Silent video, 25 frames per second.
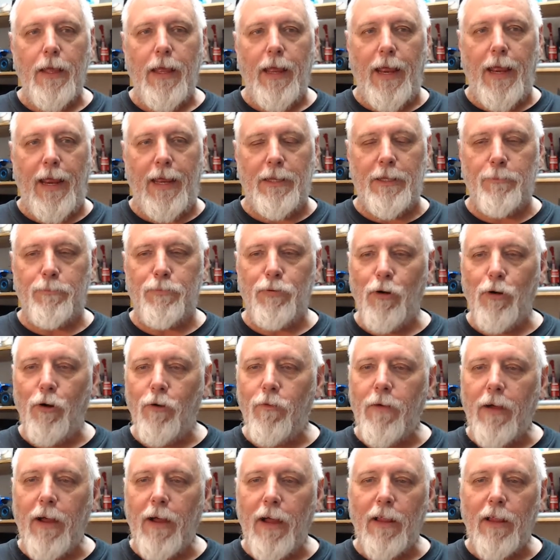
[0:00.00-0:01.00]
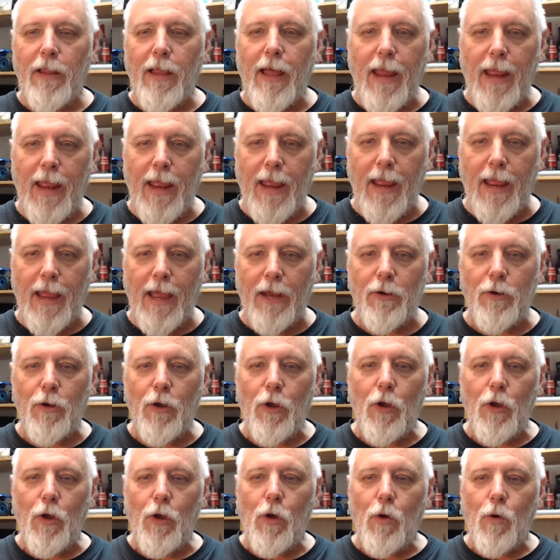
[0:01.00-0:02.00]
And the profile I had
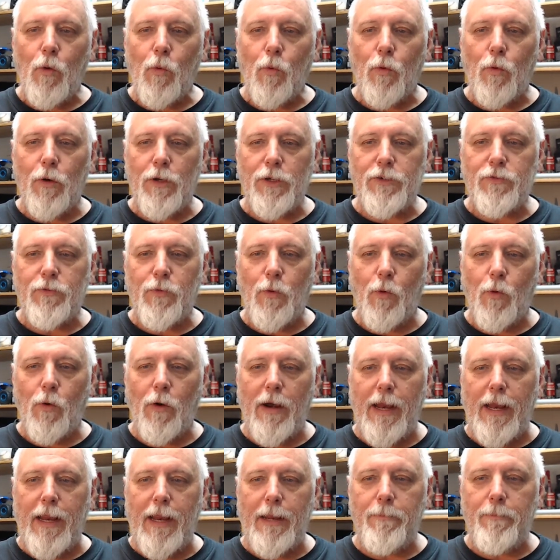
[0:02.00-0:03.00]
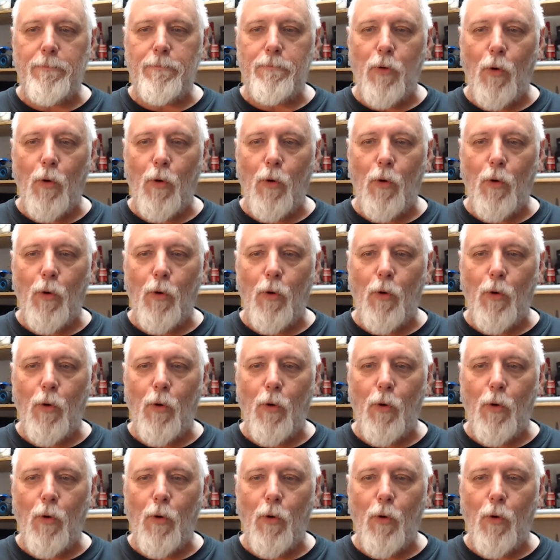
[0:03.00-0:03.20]
was for a